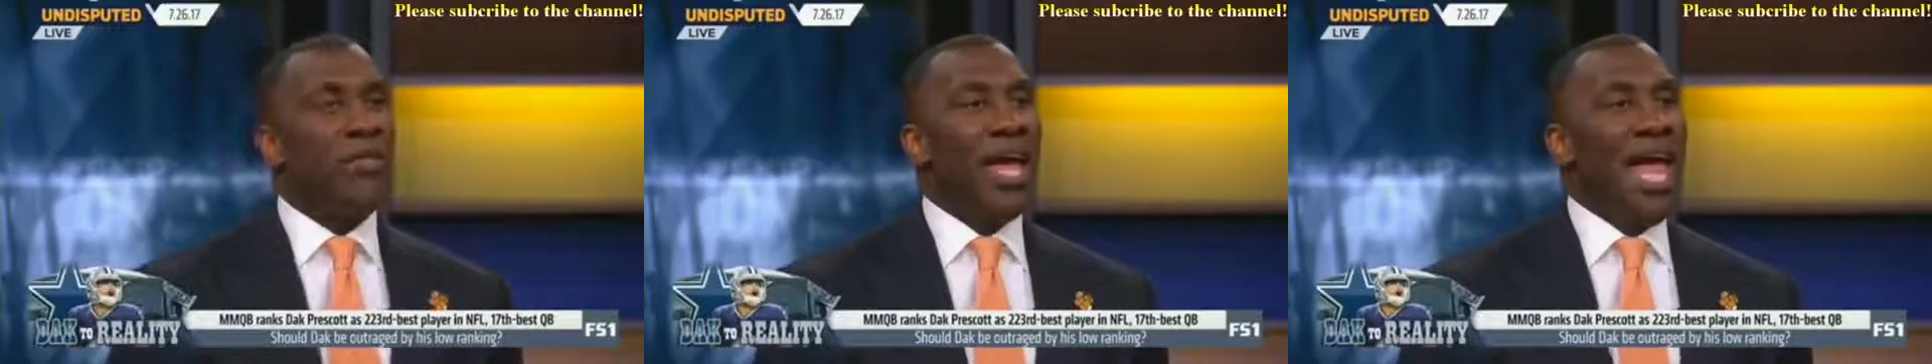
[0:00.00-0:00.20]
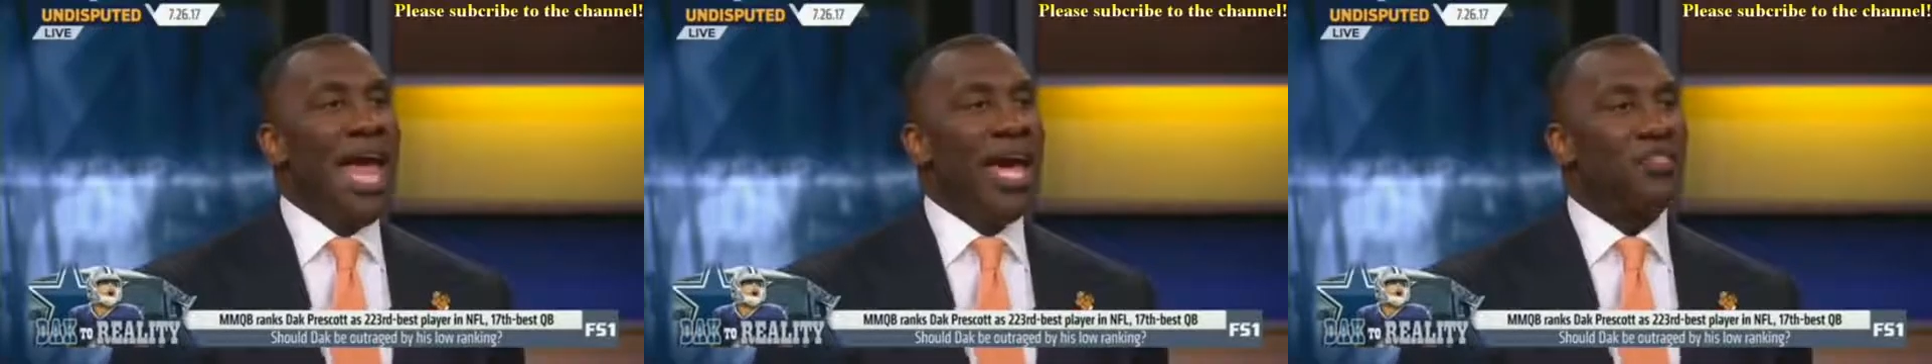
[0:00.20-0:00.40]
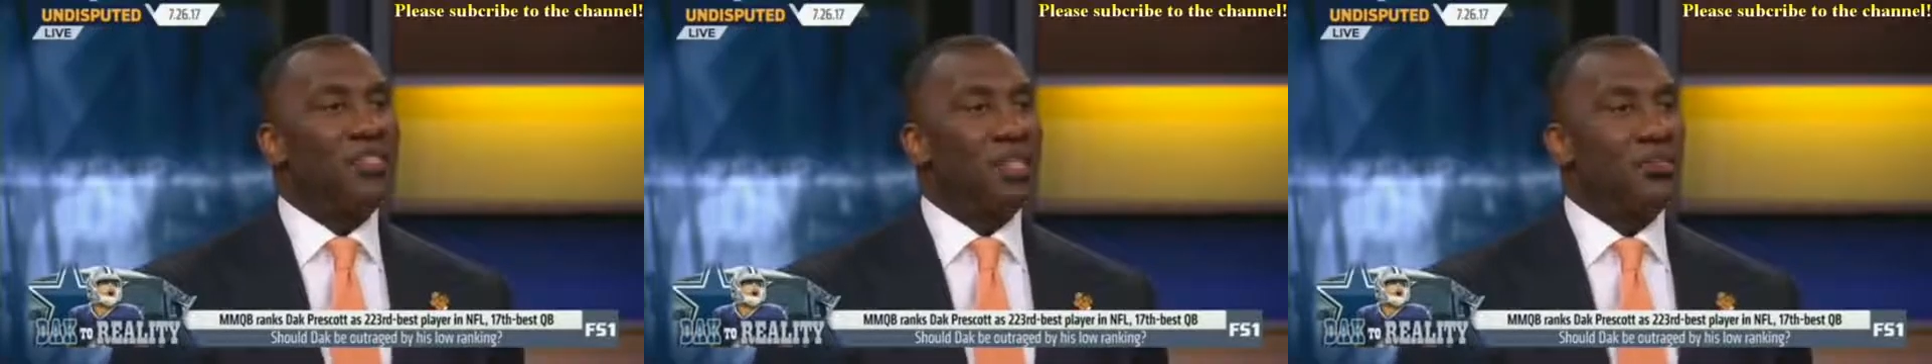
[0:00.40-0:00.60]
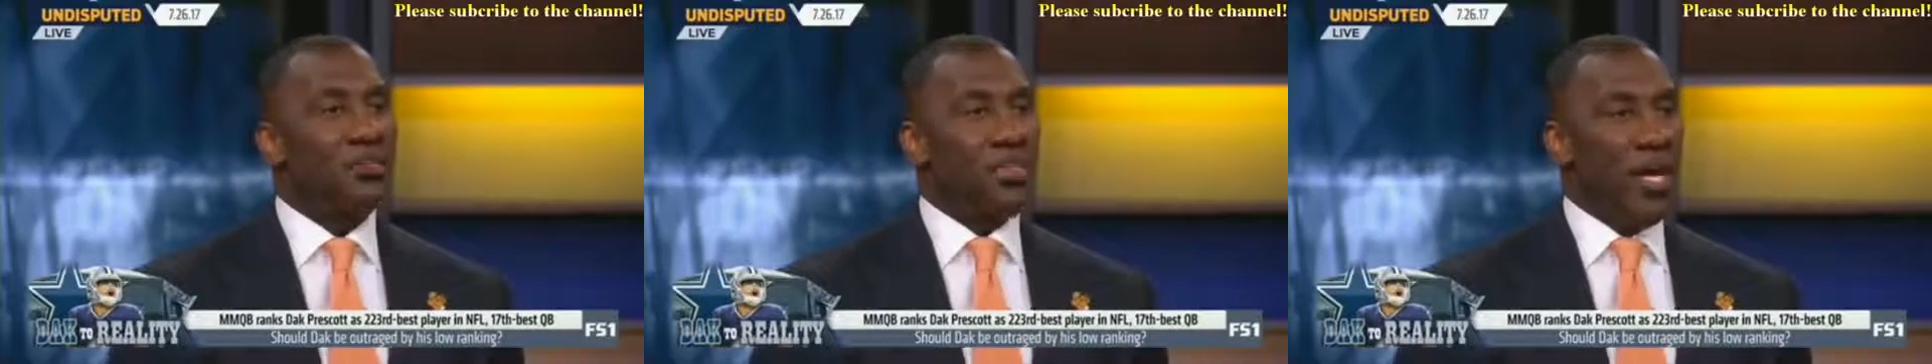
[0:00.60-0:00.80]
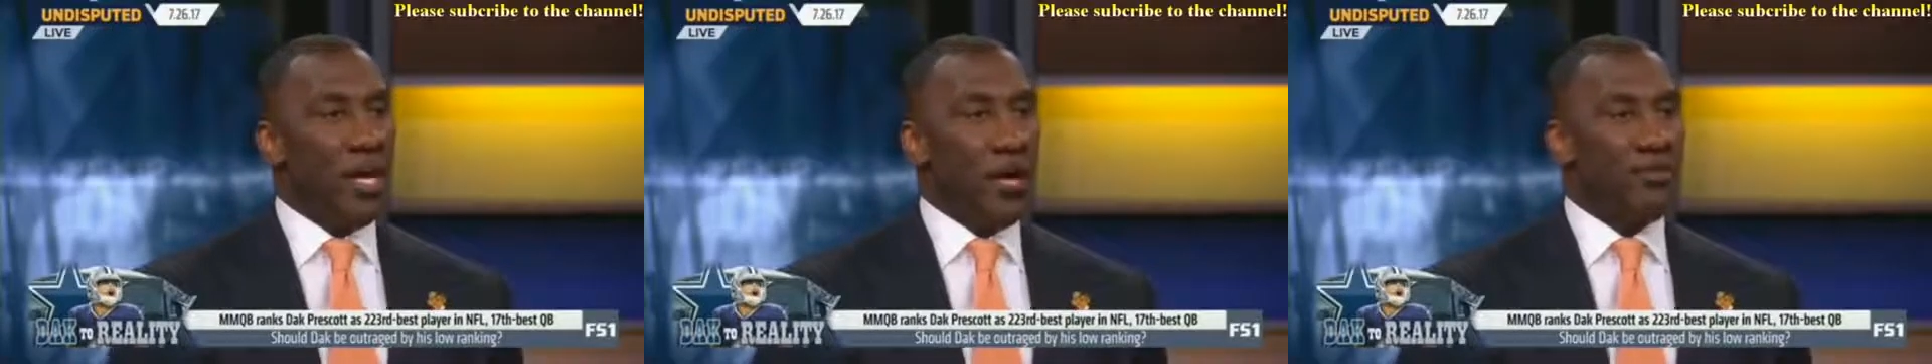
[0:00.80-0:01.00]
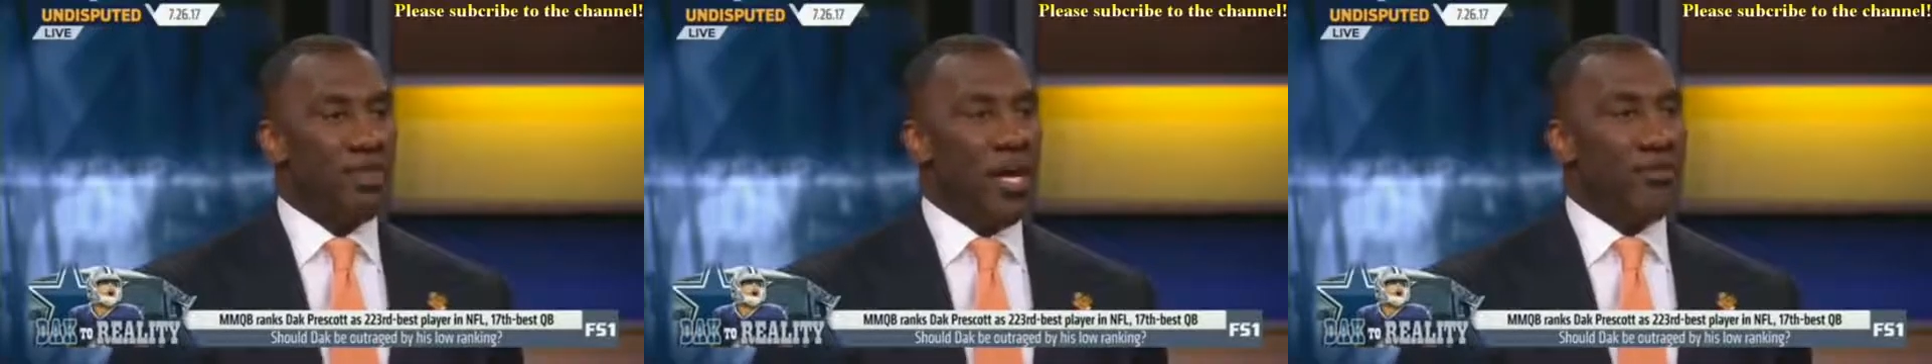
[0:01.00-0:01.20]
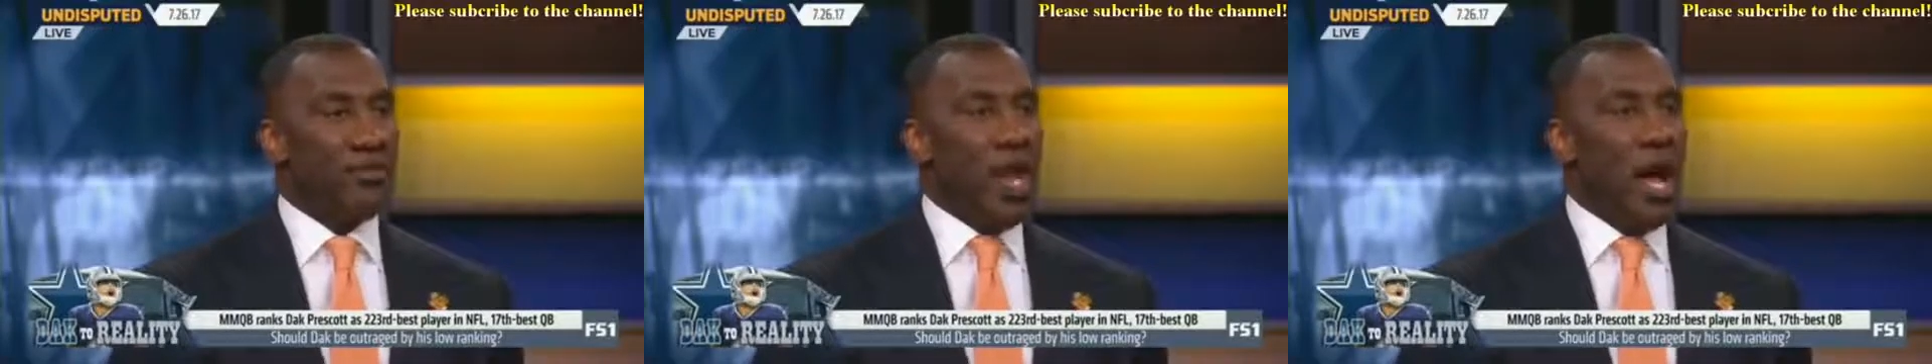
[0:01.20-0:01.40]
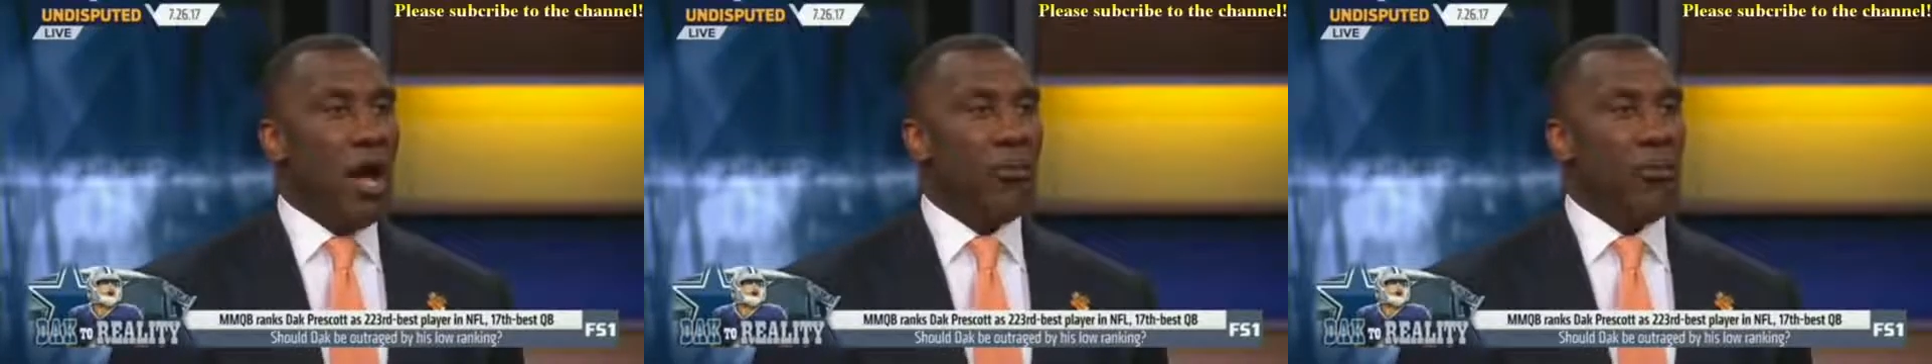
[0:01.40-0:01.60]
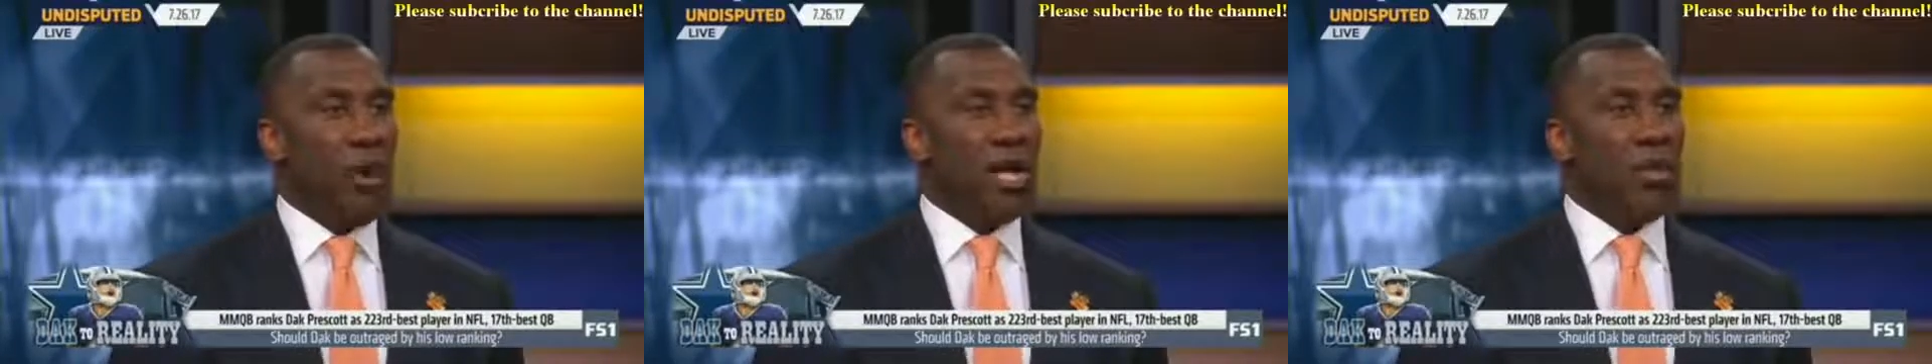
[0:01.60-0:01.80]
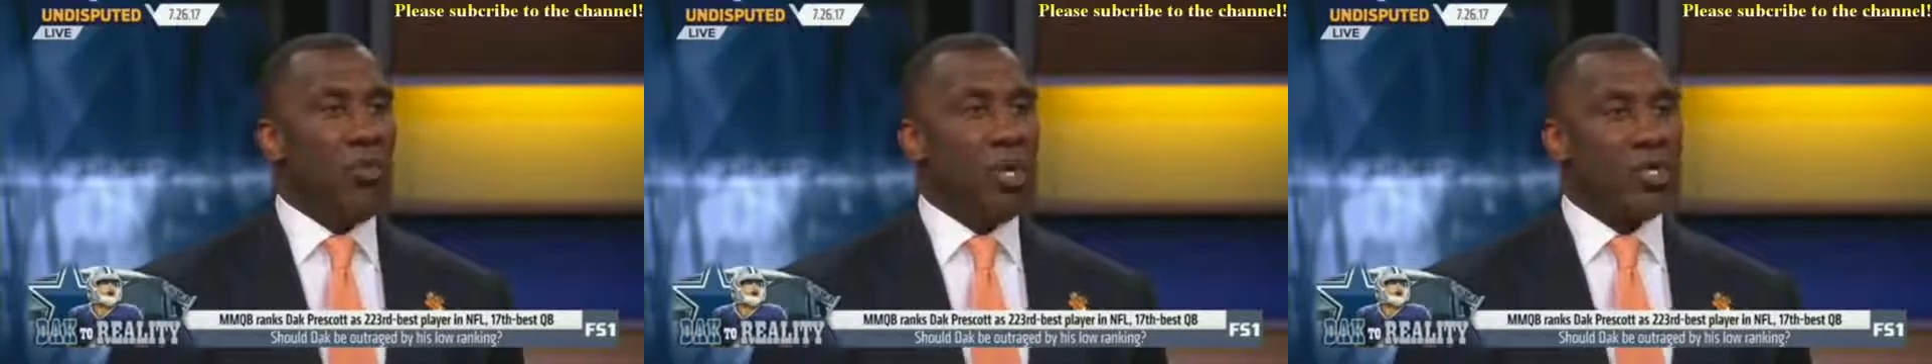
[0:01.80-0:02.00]
They asked themselves, if Tom
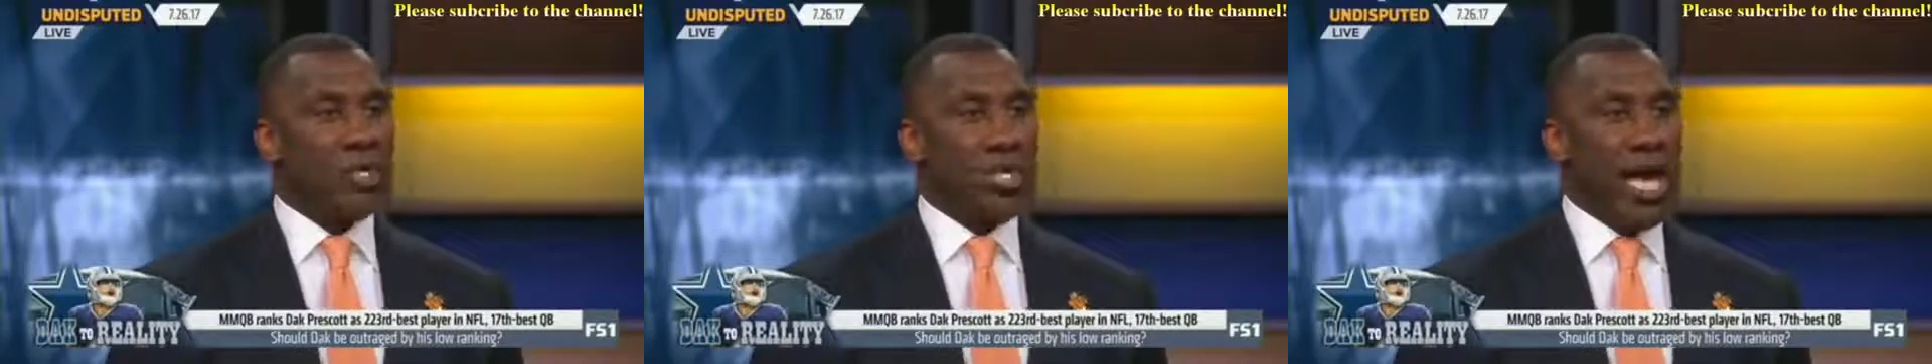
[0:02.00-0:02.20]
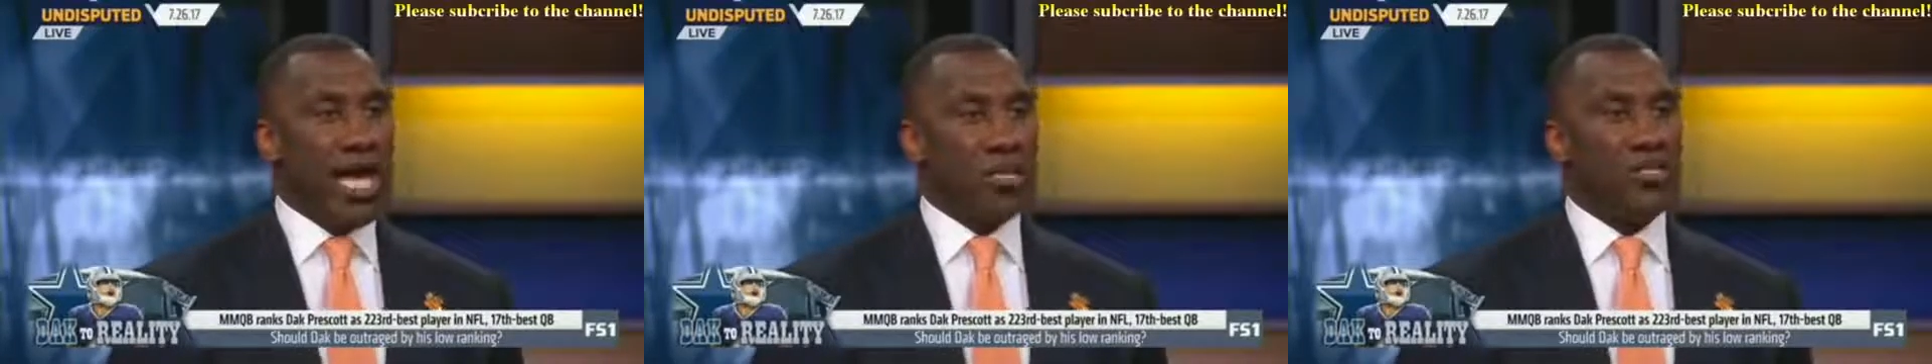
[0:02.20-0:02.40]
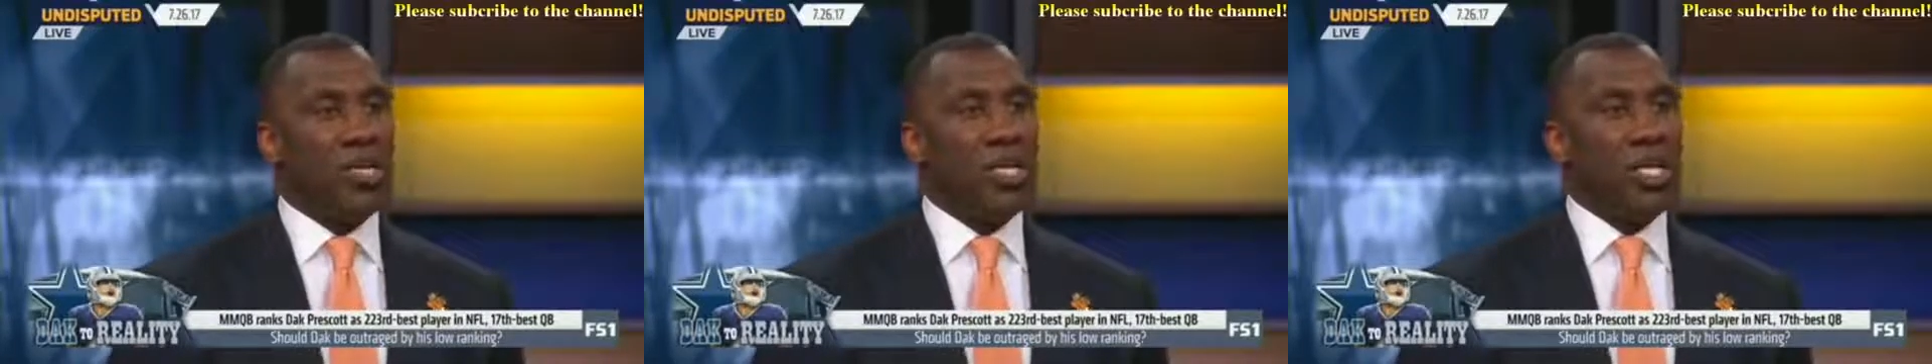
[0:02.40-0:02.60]
Brady went to Dallas,